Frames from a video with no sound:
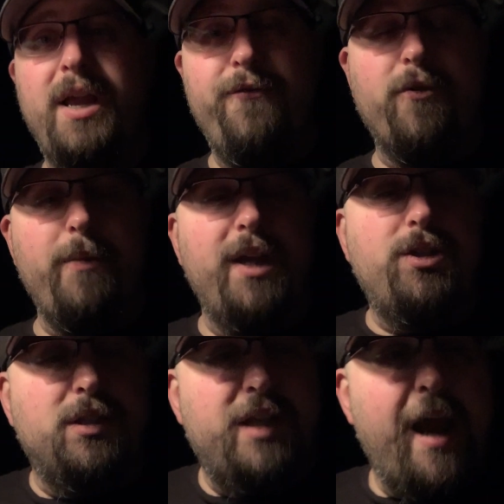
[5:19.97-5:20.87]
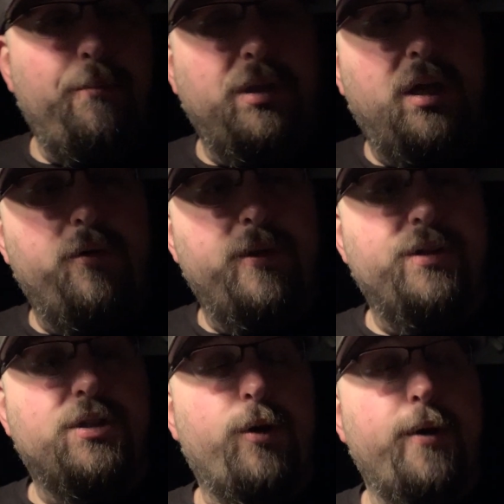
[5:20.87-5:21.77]
Information's down below in the
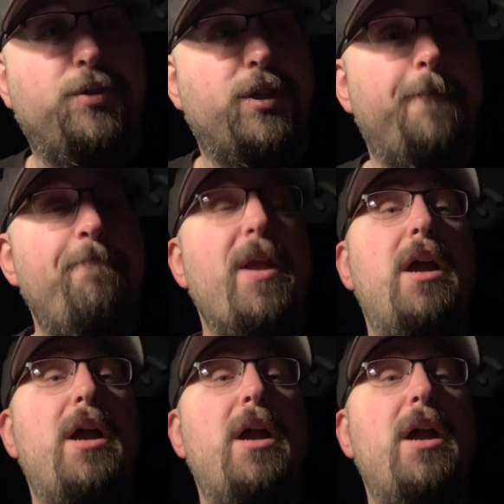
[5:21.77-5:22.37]
description.